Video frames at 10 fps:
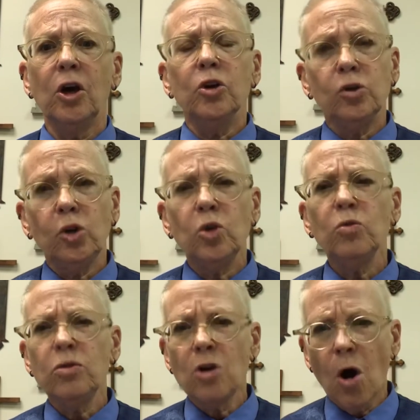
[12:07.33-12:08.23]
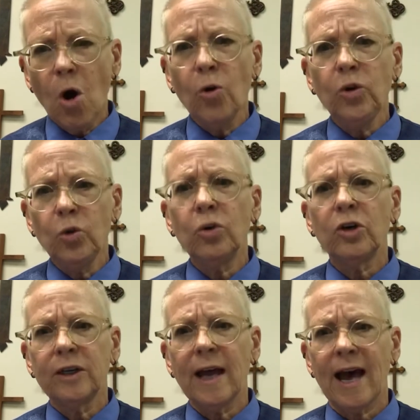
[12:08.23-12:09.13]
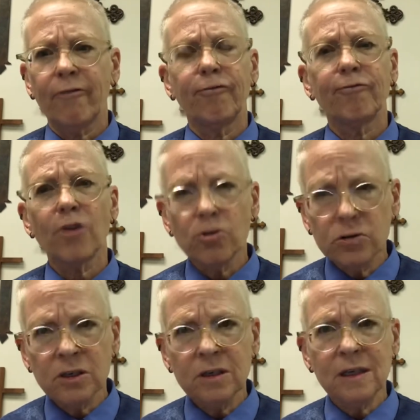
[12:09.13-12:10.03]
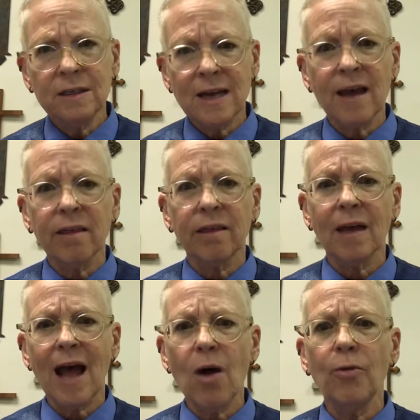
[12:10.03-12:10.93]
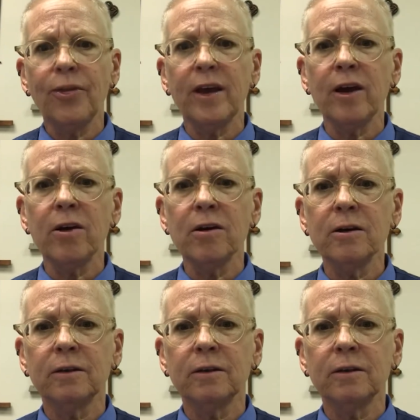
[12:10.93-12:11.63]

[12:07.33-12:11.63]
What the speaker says: "Do you know you could have frozen to death out there?"